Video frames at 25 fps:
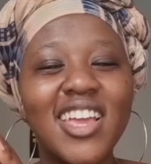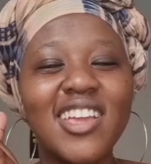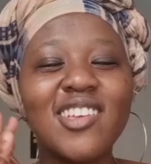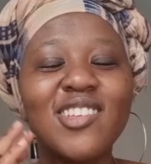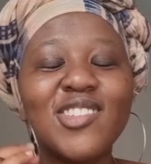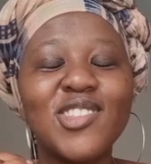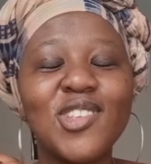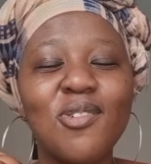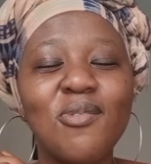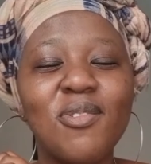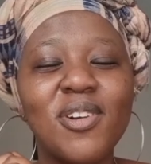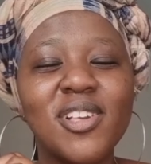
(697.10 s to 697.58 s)
you
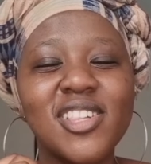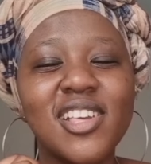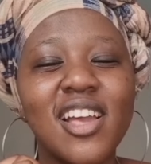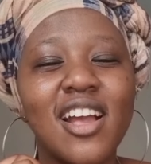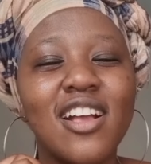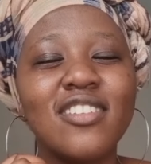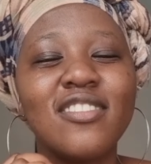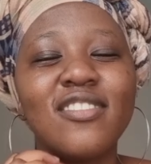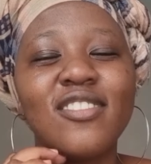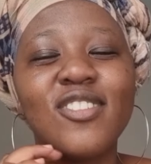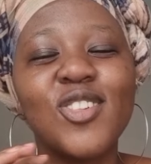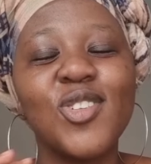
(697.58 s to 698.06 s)
so much,
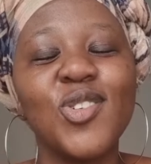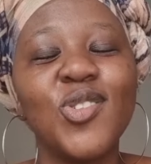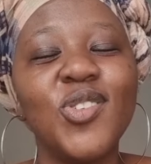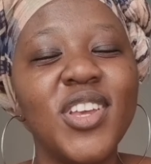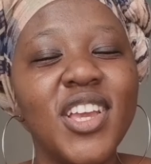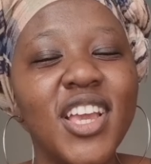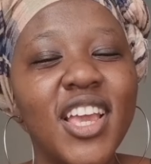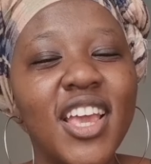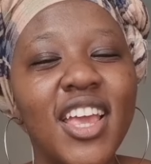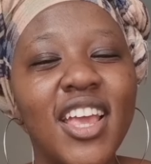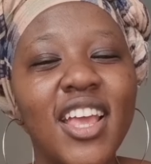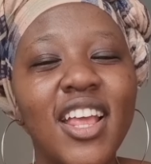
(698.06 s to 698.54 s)
guys, for tuning
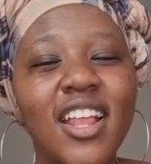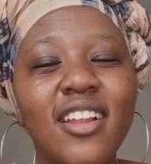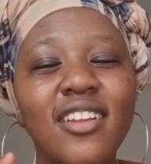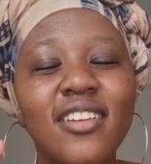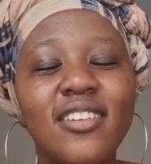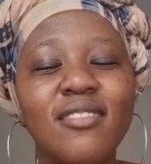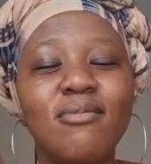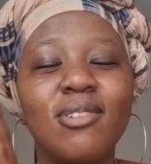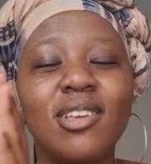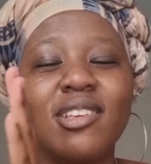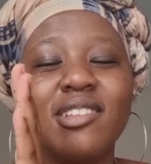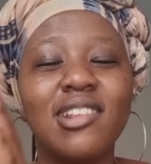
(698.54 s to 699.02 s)
in.
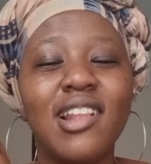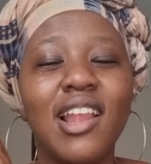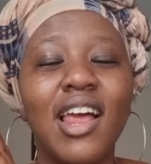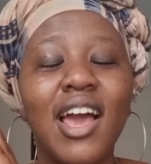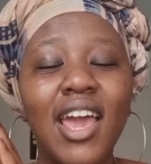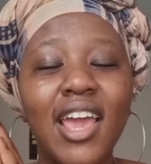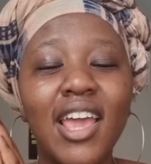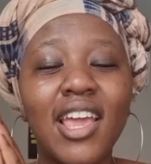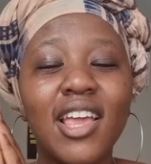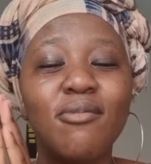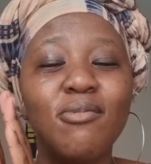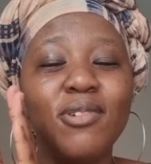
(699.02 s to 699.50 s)
Please
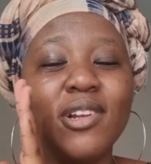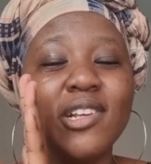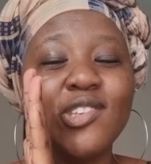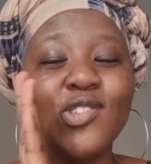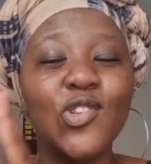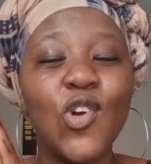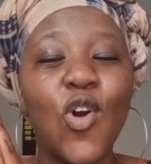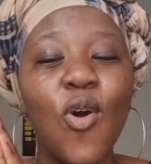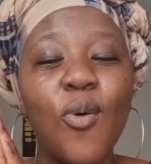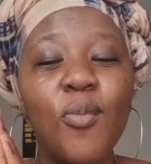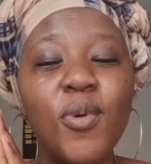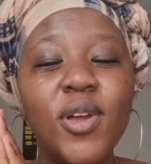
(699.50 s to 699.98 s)
like, please
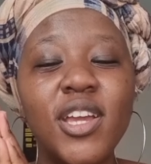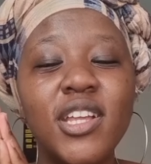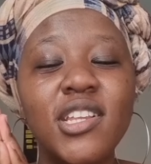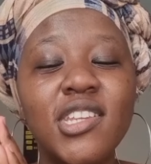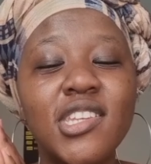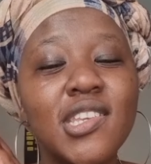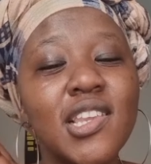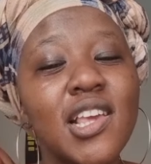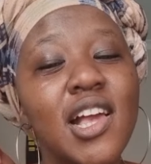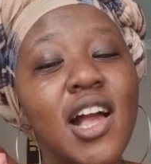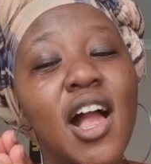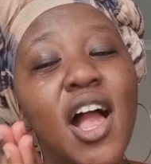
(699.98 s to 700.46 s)
comment,
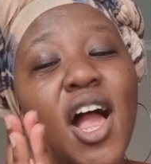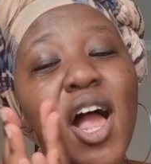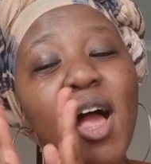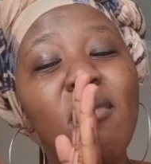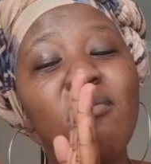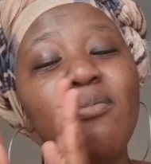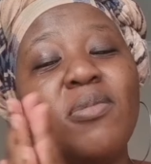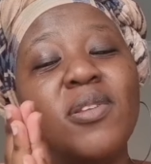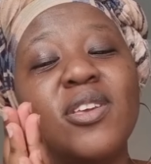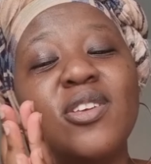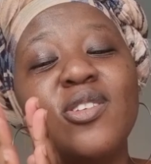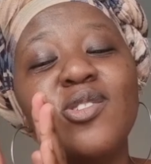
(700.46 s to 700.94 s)

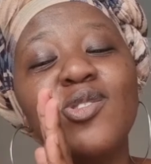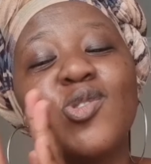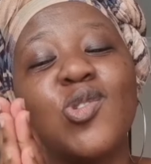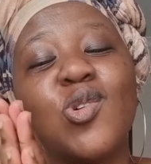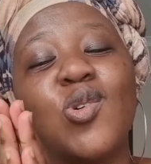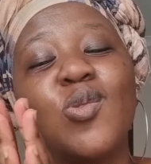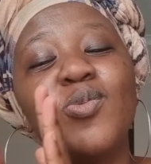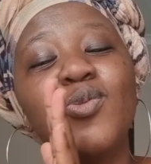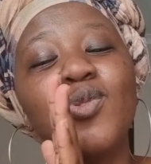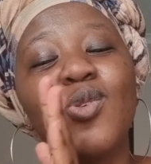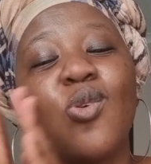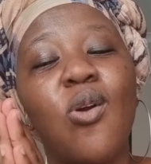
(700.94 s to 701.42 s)
please
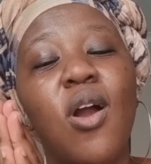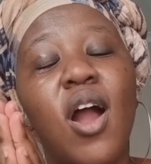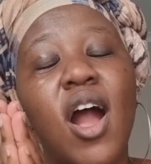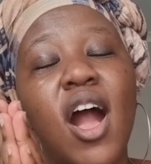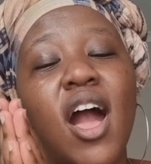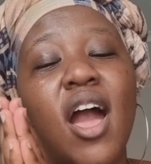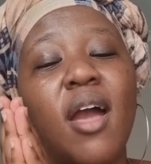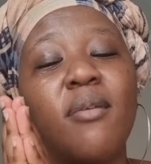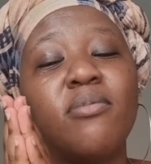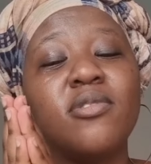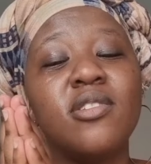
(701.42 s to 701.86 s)
subscribe.